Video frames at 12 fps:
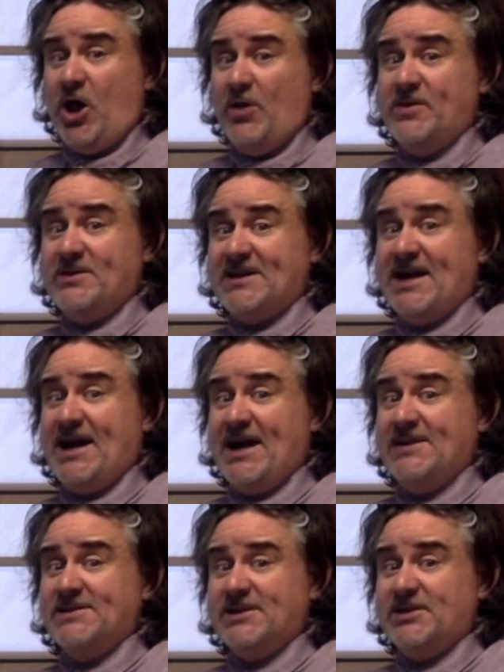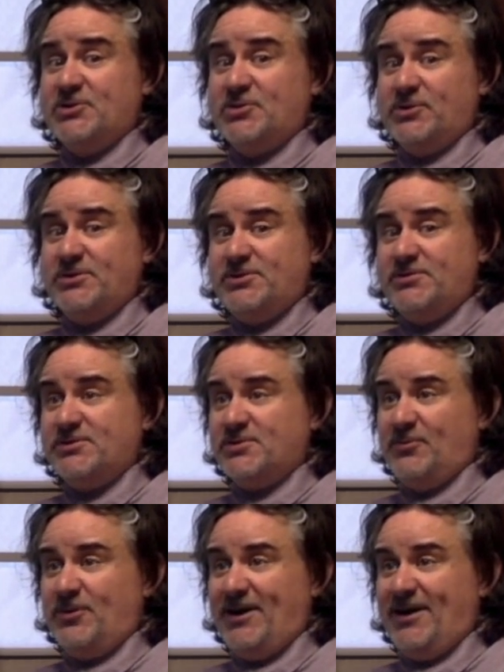the ties that George used to
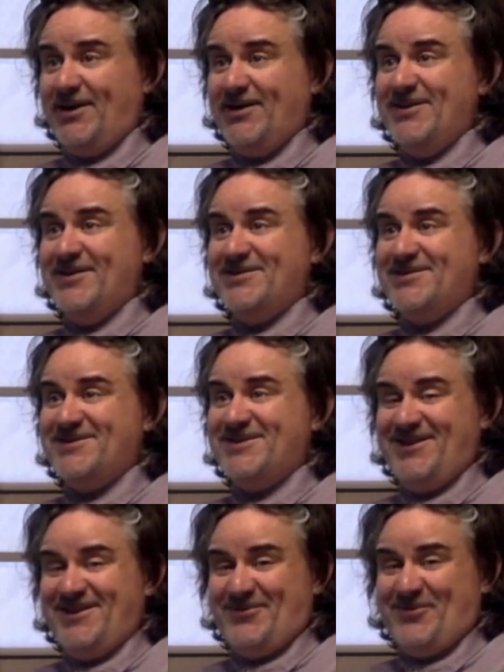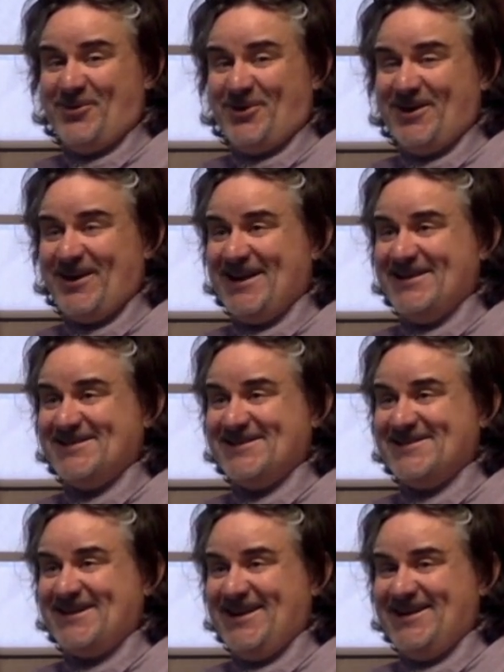wear to work as a
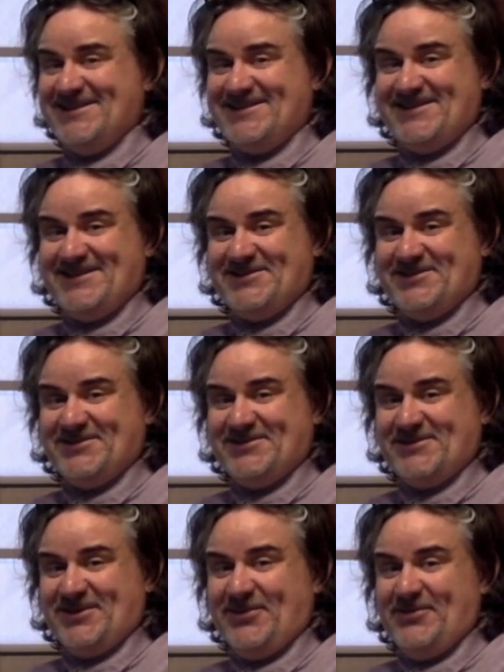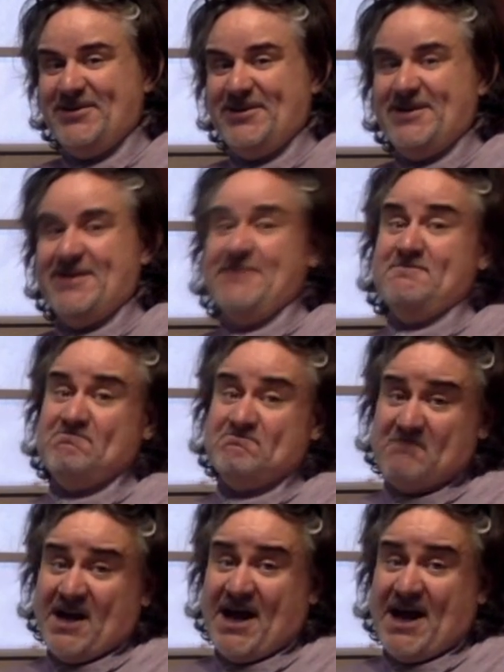science teacher. So
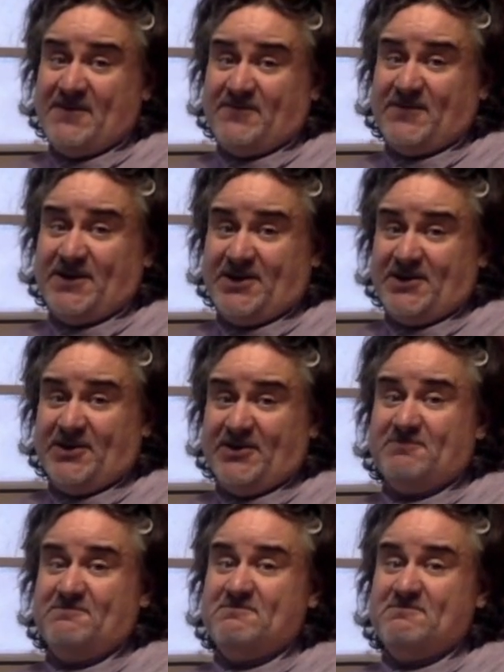I figured